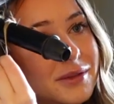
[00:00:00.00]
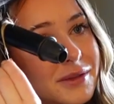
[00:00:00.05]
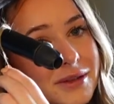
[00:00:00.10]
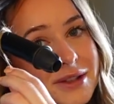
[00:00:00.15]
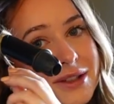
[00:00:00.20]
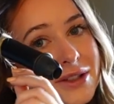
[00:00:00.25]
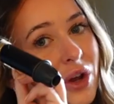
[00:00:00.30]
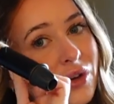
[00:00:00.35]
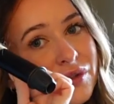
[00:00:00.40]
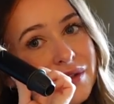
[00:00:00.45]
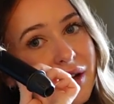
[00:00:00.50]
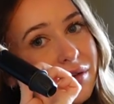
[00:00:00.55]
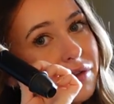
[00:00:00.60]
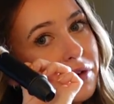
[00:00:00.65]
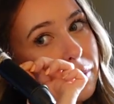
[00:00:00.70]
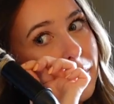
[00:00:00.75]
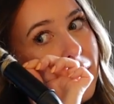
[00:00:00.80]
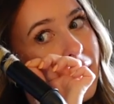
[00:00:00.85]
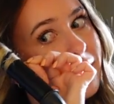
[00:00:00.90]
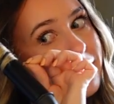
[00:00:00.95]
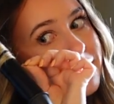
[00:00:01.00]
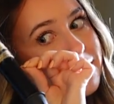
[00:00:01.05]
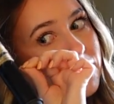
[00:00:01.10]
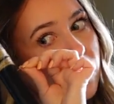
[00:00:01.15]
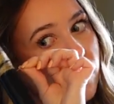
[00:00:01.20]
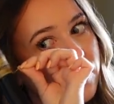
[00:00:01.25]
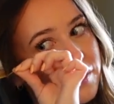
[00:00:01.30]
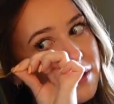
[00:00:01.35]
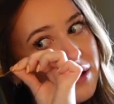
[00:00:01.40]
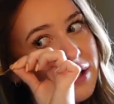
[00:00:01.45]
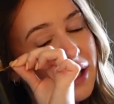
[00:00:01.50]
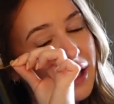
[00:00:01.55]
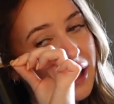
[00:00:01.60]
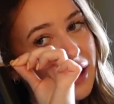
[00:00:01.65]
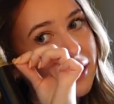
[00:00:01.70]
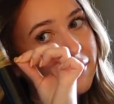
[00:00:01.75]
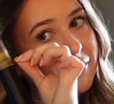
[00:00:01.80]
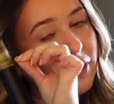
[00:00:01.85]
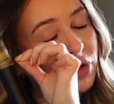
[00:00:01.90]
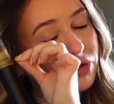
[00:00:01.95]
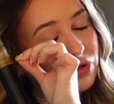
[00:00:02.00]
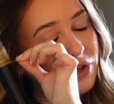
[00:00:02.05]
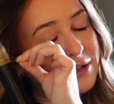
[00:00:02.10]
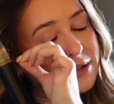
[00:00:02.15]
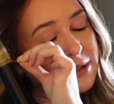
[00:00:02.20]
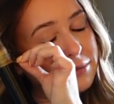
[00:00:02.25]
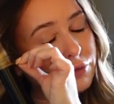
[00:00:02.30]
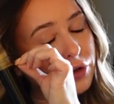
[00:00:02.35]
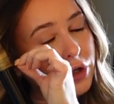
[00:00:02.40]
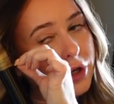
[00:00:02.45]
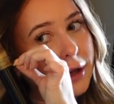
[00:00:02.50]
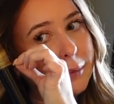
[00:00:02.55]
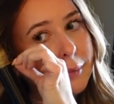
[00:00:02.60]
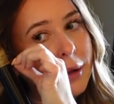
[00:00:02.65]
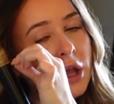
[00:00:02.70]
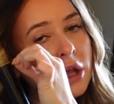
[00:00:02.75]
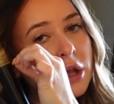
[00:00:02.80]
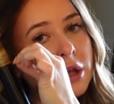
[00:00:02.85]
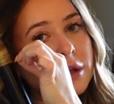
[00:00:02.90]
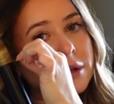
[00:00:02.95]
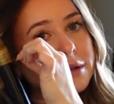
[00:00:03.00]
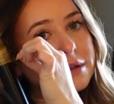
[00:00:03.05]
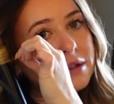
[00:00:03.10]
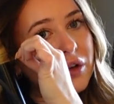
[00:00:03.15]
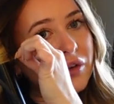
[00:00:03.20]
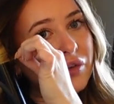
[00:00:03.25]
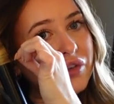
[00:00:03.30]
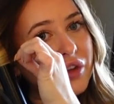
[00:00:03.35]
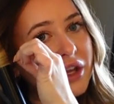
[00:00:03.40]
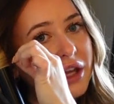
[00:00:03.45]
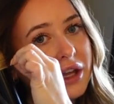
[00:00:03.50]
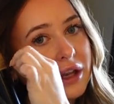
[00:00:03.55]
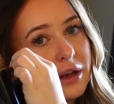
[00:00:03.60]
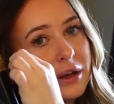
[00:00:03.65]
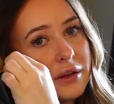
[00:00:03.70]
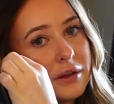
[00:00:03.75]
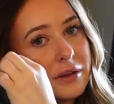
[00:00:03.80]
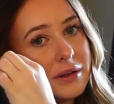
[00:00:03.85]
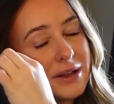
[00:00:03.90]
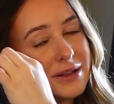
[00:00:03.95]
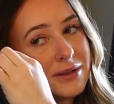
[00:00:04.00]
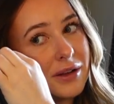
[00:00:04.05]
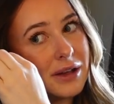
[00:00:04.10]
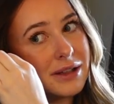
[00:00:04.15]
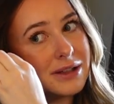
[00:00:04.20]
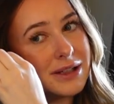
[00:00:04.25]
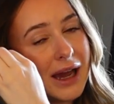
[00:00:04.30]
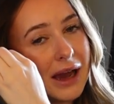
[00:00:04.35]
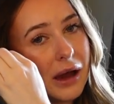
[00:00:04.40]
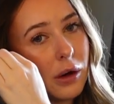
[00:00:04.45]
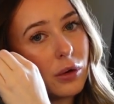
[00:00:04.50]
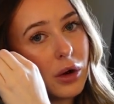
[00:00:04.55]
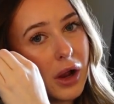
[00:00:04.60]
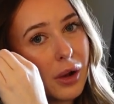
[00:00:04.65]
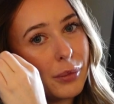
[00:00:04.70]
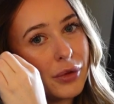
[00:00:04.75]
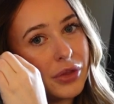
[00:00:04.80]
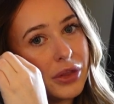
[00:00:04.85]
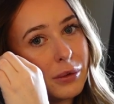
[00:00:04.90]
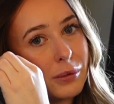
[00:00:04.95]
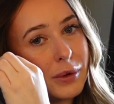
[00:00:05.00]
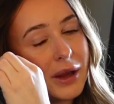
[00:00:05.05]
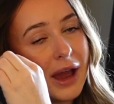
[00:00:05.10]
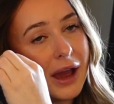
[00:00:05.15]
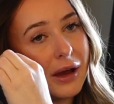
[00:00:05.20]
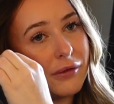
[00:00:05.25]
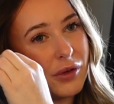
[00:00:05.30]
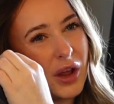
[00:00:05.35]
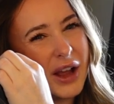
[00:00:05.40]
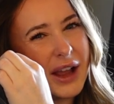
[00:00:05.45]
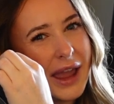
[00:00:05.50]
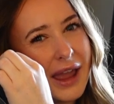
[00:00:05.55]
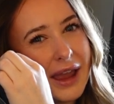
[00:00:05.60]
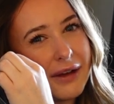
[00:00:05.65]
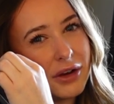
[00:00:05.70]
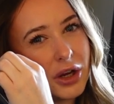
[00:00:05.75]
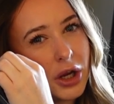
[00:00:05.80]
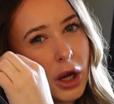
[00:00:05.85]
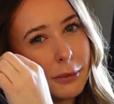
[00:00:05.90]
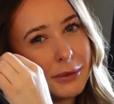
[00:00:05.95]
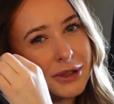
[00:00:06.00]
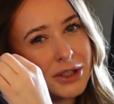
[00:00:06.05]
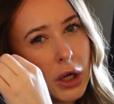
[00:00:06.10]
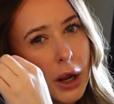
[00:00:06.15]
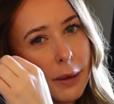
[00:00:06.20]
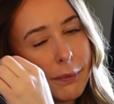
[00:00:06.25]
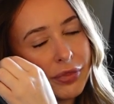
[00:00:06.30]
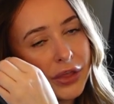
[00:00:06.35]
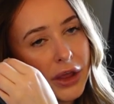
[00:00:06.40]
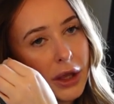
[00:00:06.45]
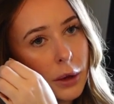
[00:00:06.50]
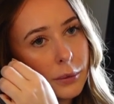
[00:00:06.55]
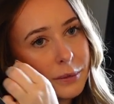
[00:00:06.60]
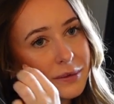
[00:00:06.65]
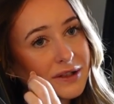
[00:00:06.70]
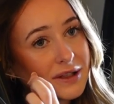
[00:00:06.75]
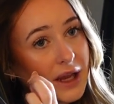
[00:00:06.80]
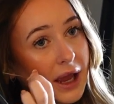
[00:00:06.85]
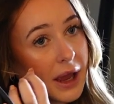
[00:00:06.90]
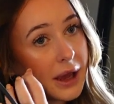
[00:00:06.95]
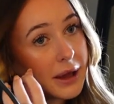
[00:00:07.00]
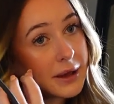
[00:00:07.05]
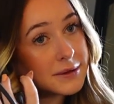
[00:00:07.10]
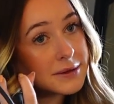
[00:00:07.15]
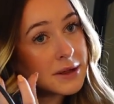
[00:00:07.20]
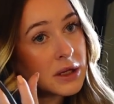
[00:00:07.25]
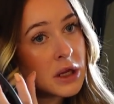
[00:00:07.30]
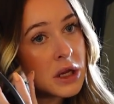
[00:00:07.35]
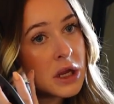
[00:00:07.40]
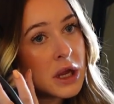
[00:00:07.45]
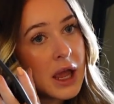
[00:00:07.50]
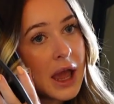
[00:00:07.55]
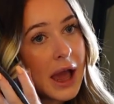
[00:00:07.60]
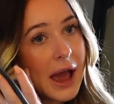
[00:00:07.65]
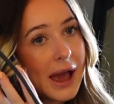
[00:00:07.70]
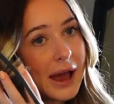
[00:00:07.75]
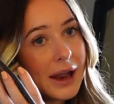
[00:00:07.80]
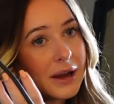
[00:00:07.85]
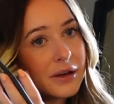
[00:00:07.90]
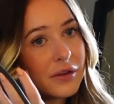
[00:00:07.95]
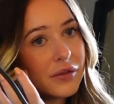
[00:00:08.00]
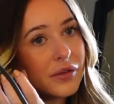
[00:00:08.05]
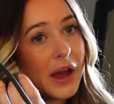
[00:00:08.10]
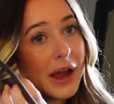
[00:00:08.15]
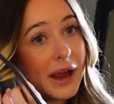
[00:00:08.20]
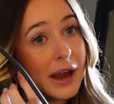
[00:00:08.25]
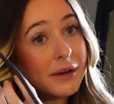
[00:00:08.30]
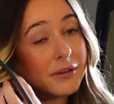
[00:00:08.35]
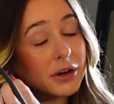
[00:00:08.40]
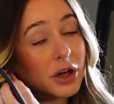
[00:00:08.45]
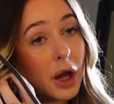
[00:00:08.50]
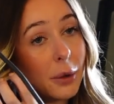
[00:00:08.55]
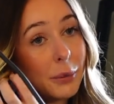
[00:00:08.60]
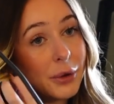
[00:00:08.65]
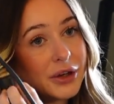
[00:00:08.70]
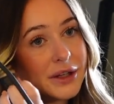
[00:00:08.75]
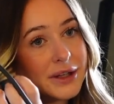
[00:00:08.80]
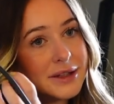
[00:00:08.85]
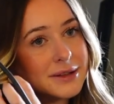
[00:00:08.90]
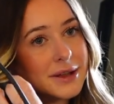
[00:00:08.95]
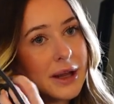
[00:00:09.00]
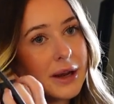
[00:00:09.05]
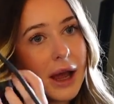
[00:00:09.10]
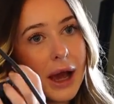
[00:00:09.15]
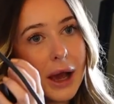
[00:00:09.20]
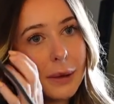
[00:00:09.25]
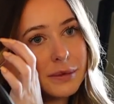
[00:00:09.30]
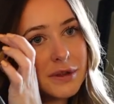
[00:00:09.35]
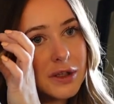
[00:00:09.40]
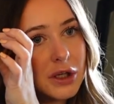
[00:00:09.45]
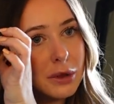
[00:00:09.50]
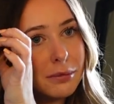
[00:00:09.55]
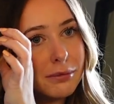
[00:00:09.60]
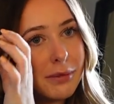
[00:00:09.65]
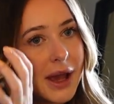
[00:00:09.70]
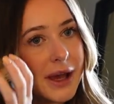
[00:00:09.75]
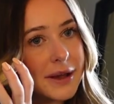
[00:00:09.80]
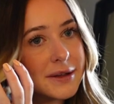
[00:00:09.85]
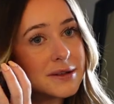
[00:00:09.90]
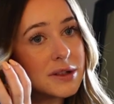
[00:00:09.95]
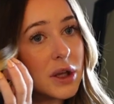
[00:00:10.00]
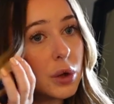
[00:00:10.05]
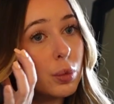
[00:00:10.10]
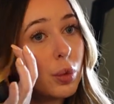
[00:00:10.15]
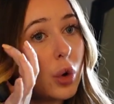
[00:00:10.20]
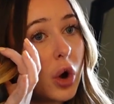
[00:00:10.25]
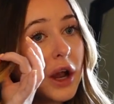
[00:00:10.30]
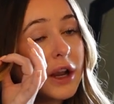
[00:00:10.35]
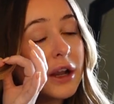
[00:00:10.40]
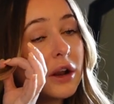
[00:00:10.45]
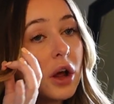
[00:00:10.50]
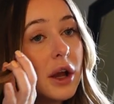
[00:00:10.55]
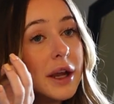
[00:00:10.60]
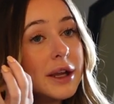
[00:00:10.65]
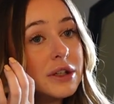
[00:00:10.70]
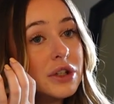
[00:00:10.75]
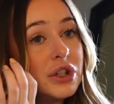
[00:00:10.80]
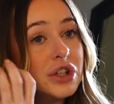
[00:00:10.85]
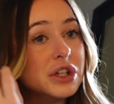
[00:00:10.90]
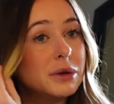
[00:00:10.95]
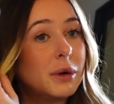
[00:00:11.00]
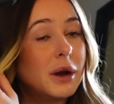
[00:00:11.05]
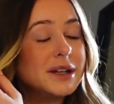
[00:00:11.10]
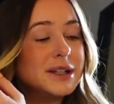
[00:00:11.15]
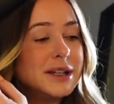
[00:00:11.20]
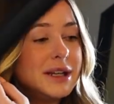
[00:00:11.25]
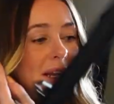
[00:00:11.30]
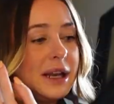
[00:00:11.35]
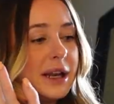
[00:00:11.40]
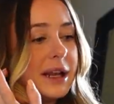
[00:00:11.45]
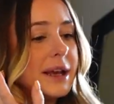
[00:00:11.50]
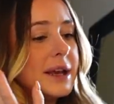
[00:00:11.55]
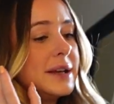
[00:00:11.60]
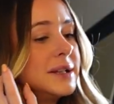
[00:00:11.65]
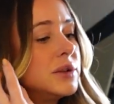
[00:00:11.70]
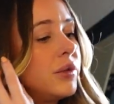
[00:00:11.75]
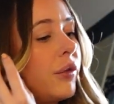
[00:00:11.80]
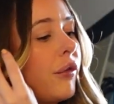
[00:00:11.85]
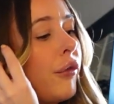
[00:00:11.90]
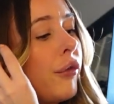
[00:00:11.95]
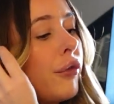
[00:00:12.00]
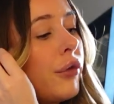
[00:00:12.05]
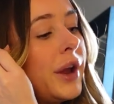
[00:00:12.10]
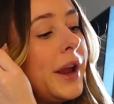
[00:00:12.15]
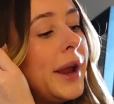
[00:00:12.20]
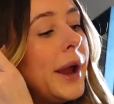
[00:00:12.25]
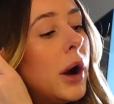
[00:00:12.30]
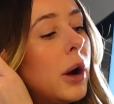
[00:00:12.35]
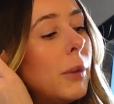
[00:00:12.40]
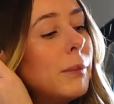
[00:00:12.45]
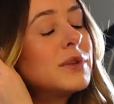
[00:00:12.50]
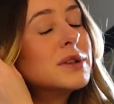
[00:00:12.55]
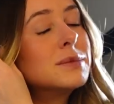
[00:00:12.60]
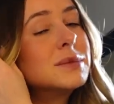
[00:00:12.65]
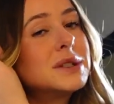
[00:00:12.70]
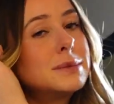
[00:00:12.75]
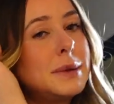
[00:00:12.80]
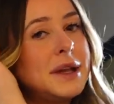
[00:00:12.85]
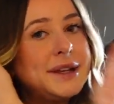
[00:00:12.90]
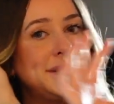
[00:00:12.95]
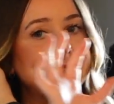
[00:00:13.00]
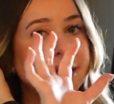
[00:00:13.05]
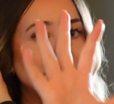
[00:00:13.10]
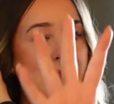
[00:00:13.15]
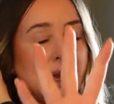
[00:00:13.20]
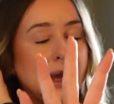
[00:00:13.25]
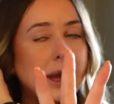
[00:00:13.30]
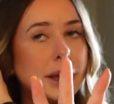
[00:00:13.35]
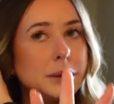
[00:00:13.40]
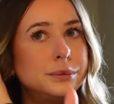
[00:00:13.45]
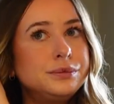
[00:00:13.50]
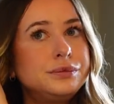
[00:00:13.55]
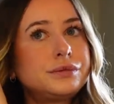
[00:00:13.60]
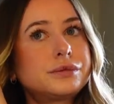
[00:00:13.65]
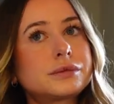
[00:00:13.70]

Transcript: stuff's everywhere. Stuff's in here, our dressing room. Stuff's in this like towel cupboard that we have, like airing cupboard type thing upstairs. And that airing cupboard is an absolute mess. So what I'd like to do ideally is free up some space in there